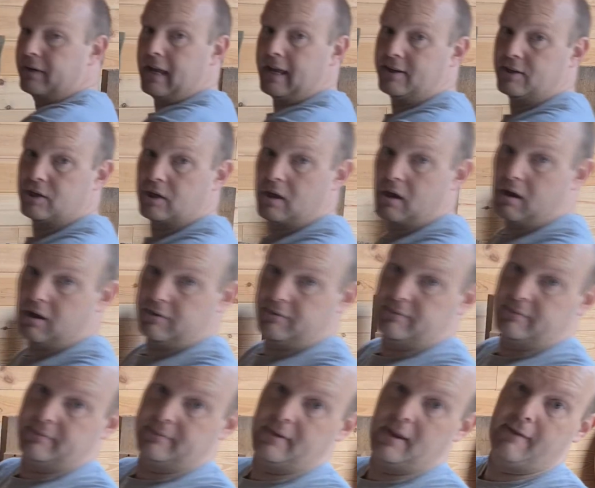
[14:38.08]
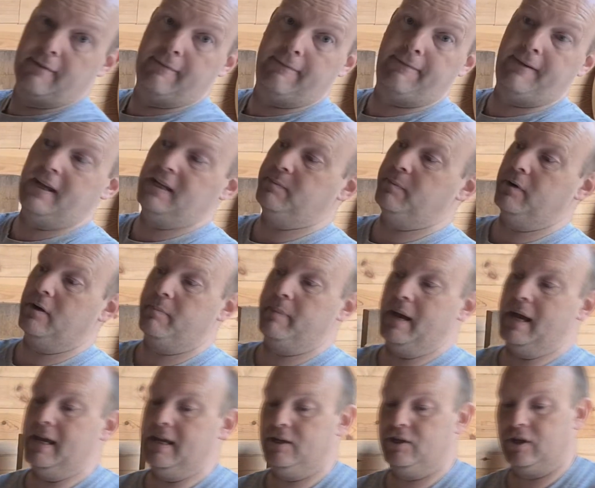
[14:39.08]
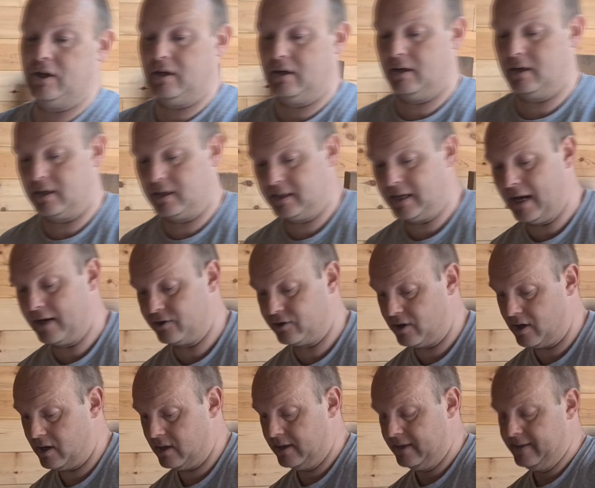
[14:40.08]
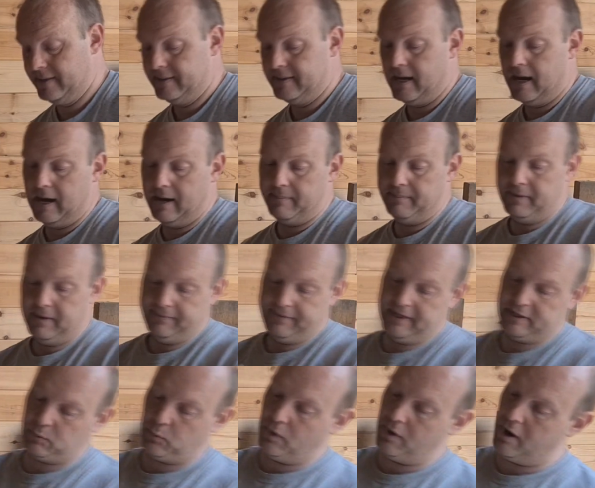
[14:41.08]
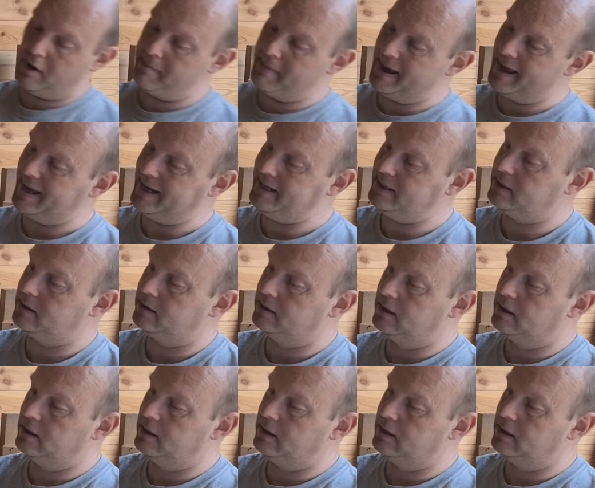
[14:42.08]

Nature Garden Facebook page, etc. This one I made,